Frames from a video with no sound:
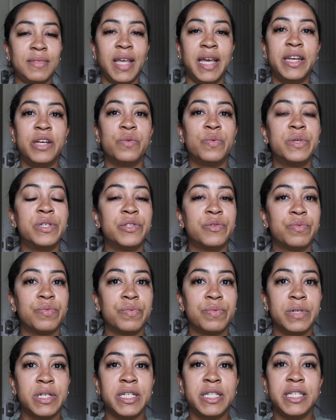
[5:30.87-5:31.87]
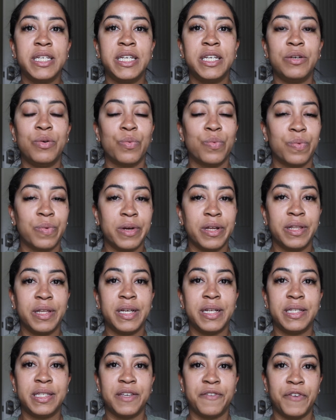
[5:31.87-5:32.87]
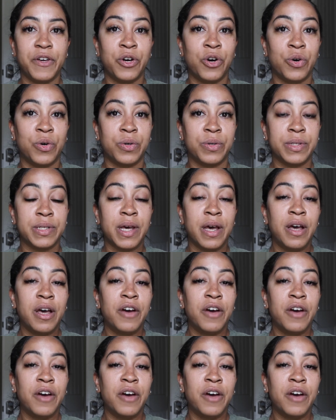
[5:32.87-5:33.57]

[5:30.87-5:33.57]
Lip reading: And it was really, really difficult